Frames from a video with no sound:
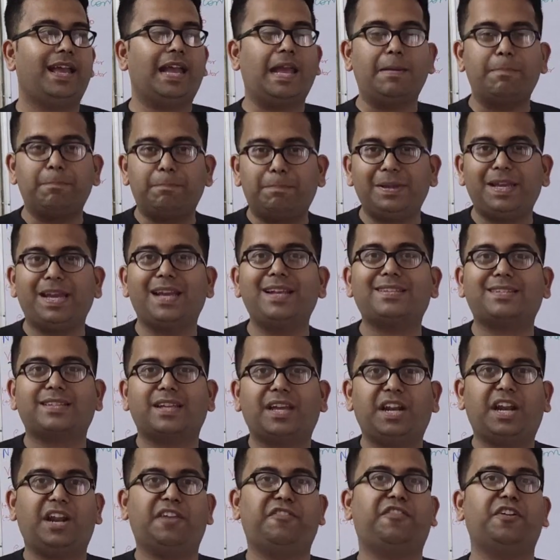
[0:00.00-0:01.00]

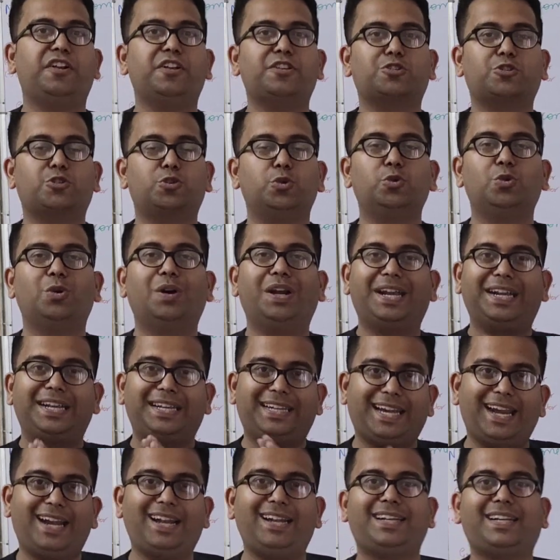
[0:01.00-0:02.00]
MPS refers to
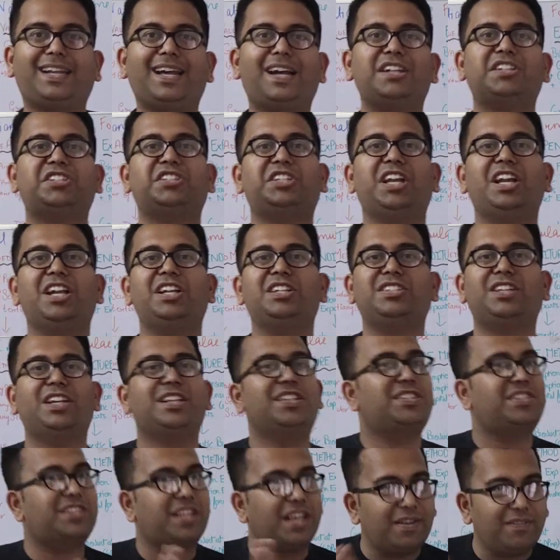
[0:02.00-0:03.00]
delta change
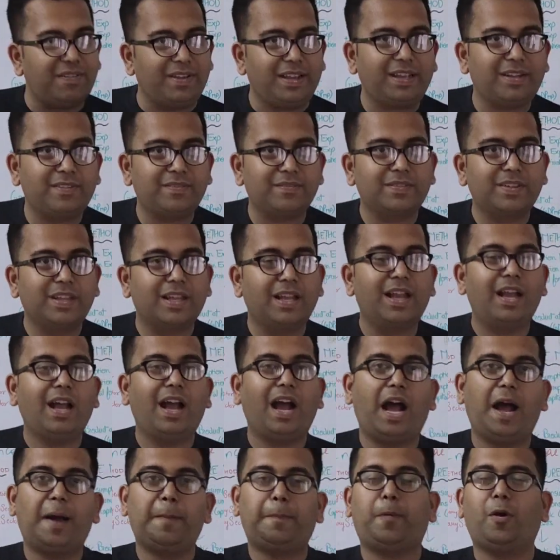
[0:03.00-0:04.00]
in saving
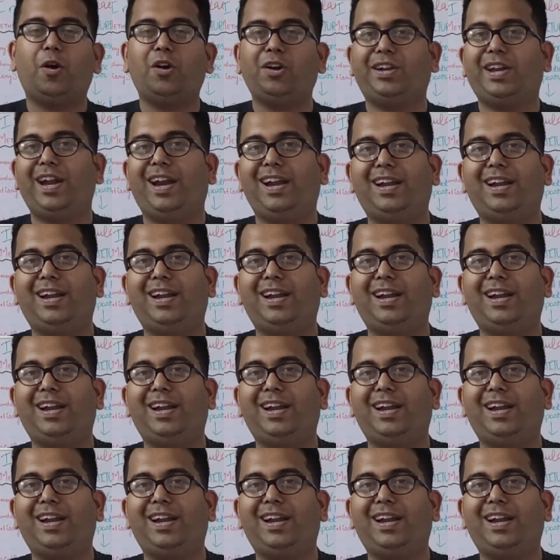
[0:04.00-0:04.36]
upon